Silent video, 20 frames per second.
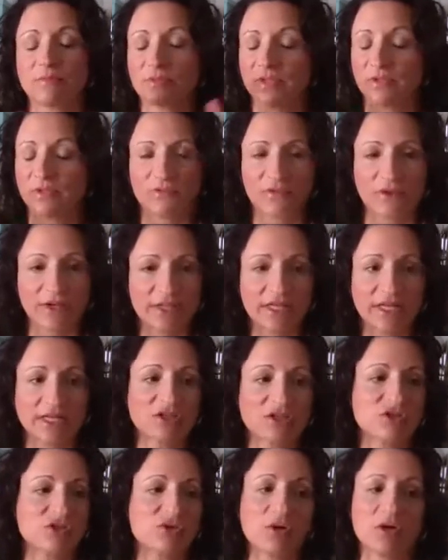They're a very
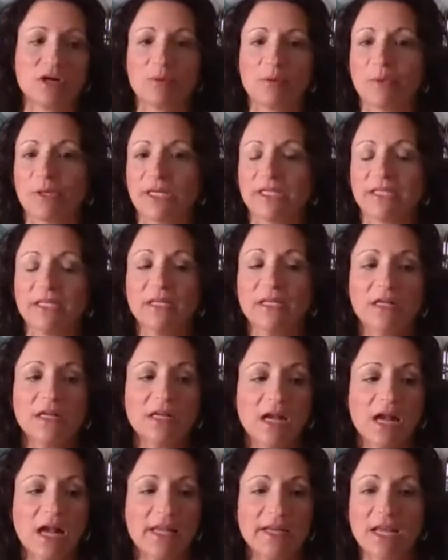nice store,
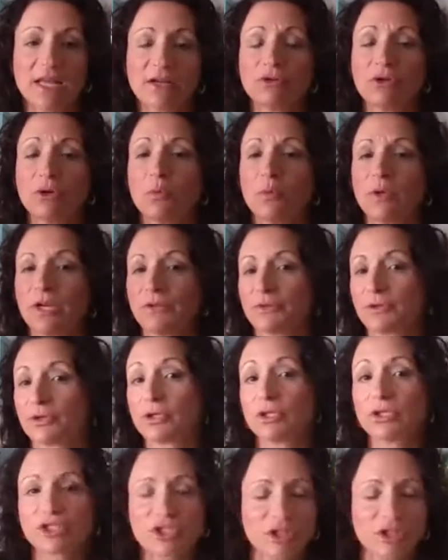and I don't know what other
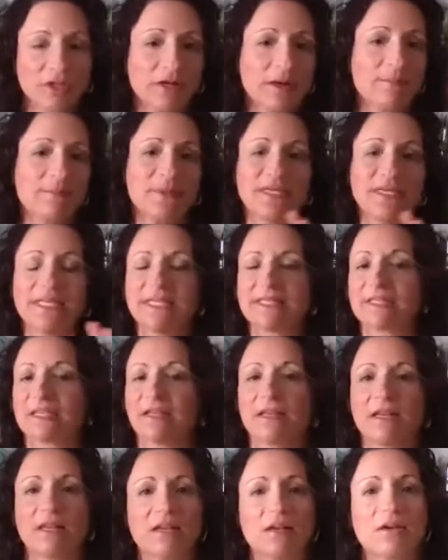cushion companies
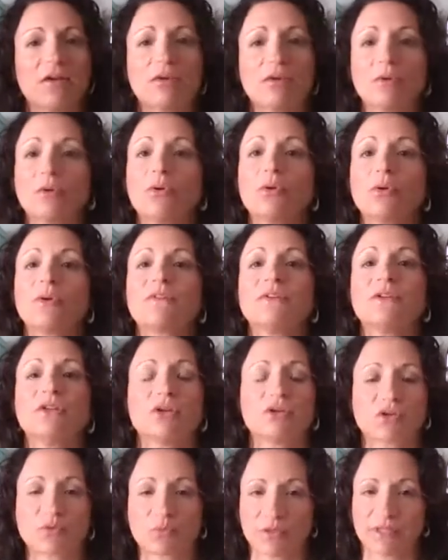who even
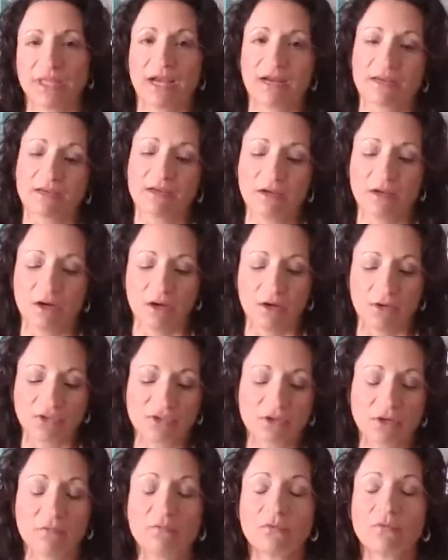knows where that could go.
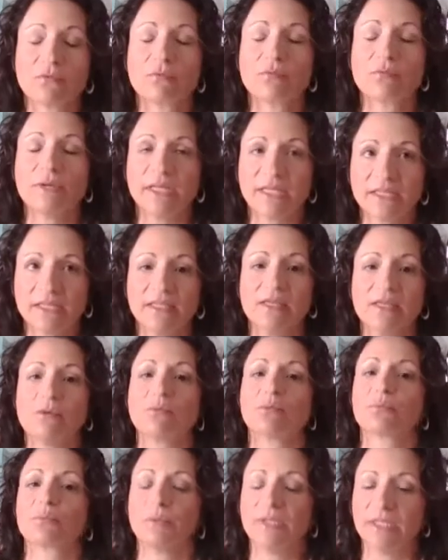So I'm
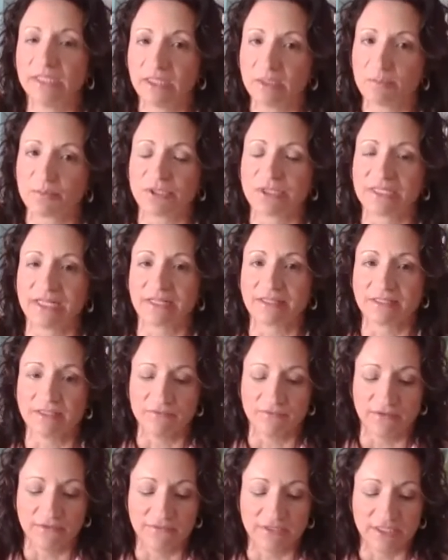really, really
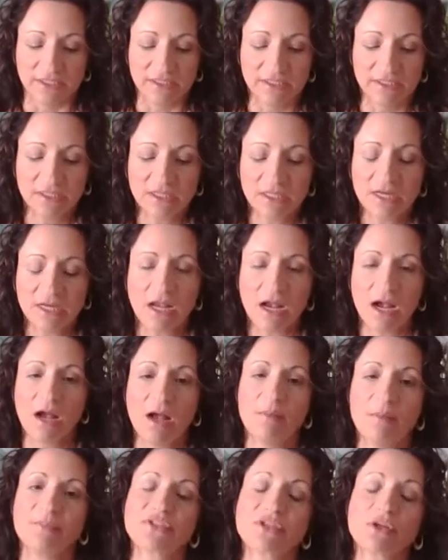protective of it.
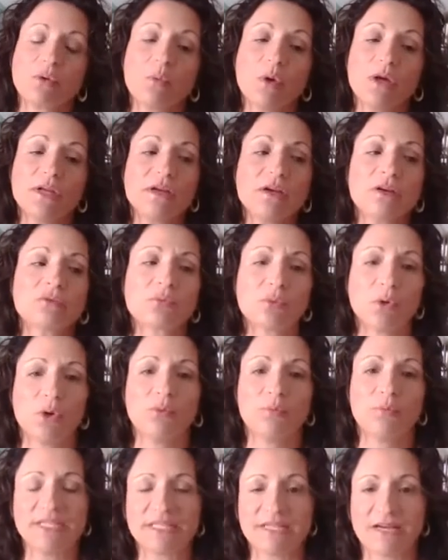So what
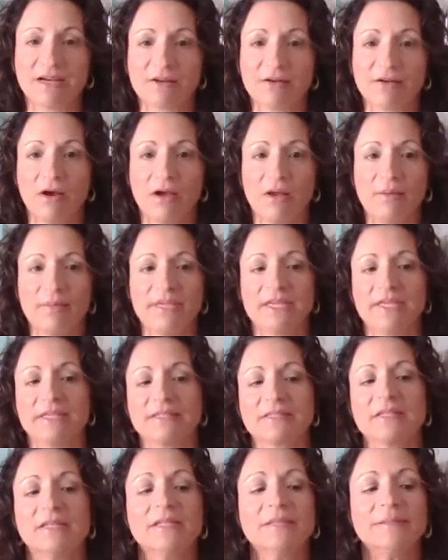unrollme.com
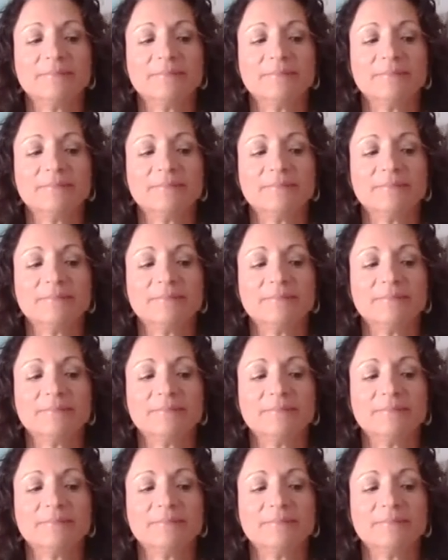is